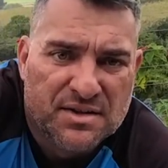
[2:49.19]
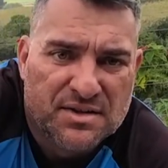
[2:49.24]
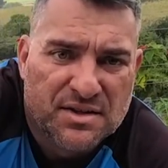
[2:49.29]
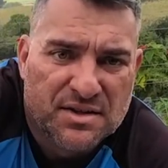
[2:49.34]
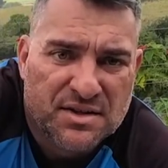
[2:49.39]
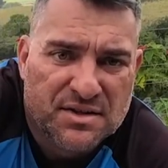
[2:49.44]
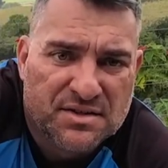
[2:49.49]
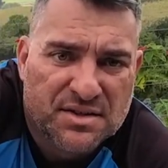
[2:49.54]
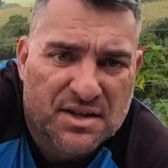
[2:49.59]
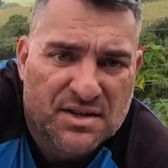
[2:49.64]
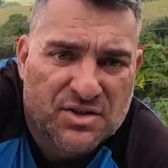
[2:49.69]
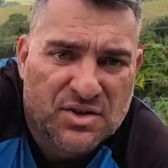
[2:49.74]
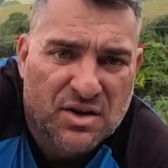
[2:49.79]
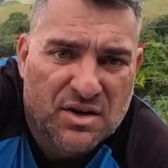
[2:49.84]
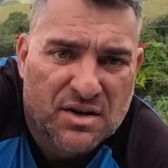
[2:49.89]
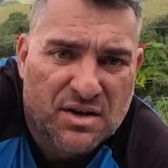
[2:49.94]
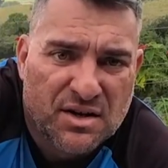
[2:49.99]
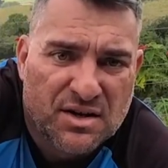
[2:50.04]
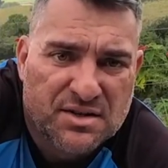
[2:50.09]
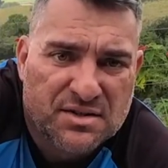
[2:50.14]
So this thing's got
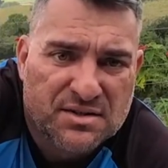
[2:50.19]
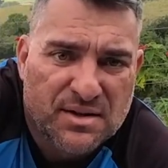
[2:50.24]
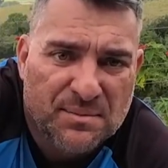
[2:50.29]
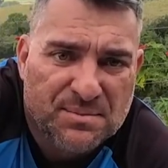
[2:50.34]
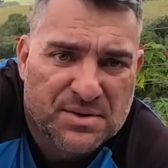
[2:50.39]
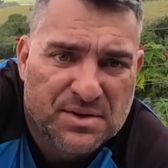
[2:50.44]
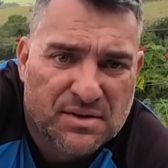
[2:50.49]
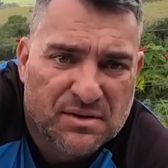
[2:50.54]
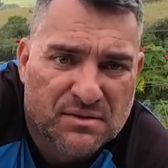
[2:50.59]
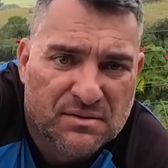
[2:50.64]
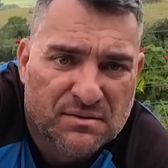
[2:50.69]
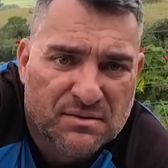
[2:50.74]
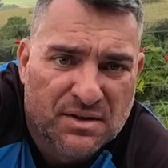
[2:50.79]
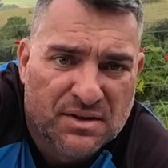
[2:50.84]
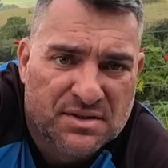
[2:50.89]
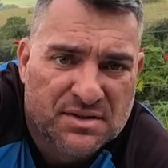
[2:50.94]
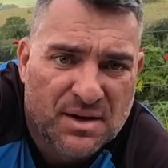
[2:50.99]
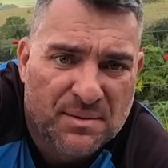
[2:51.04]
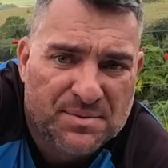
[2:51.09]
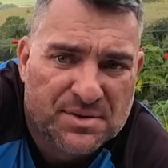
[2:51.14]
an exceptional
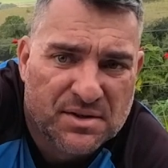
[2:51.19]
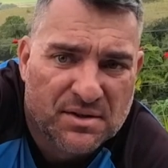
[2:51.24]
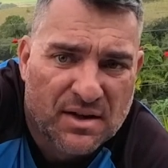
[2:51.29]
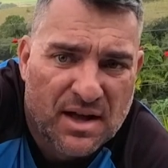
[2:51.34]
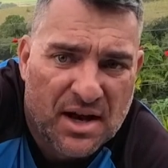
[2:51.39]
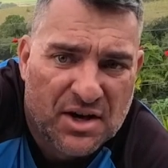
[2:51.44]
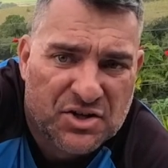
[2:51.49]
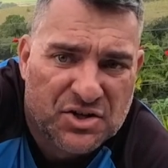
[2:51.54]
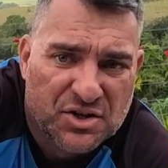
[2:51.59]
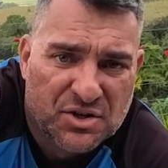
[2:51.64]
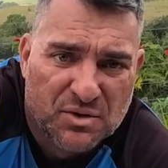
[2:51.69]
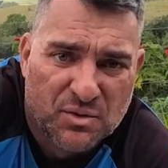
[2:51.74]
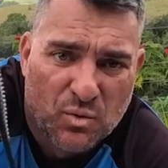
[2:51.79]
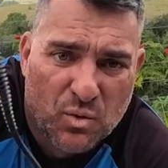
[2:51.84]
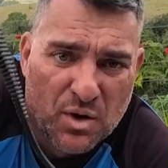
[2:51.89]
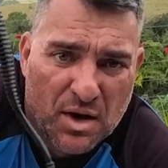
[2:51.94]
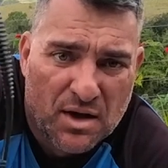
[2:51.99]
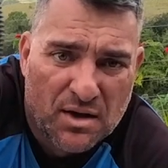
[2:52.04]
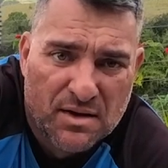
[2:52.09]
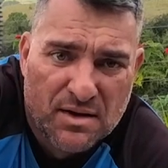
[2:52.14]
action in the
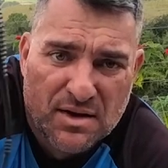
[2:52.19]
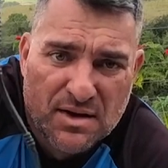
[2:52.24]
water.